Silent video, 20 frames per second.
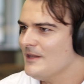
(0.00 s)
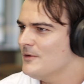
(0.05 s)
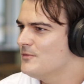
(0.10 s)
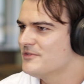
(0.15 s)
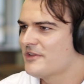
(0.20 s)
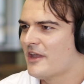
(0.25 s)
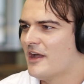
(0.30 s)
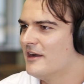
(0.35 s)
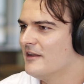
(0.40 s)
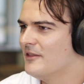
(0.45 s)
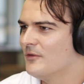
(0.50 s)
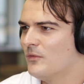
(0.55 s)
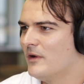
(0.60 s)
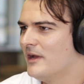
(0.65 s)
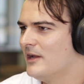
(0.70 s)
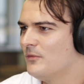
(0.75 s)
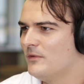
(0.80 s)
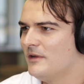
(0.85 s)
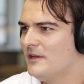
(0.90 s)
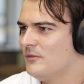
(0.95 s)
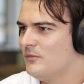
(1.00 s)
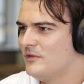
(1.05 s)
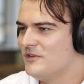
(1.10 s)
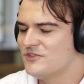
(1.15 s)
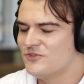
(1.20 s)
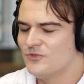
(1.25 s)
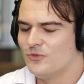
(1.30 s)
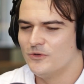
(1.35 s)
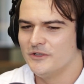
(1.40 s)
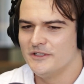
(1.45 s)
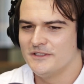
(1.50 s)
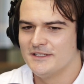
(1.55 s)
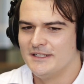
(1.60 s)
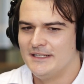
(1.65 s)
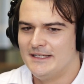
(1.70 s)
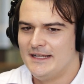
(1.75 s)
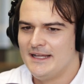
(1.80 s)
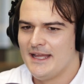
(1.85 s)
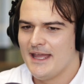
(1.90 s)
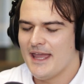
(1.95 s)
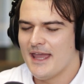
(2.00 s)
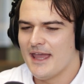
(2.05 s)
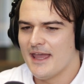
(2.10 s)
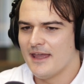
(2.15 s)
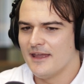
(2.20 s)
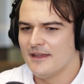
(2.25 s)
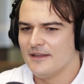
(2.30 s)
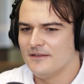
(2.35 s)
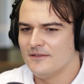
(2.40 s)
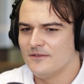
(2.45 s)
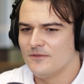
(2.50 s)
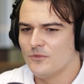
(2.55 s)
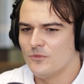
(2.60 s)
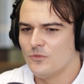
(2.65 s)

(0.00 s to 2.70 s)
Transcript: Was kind of the way we saw it. And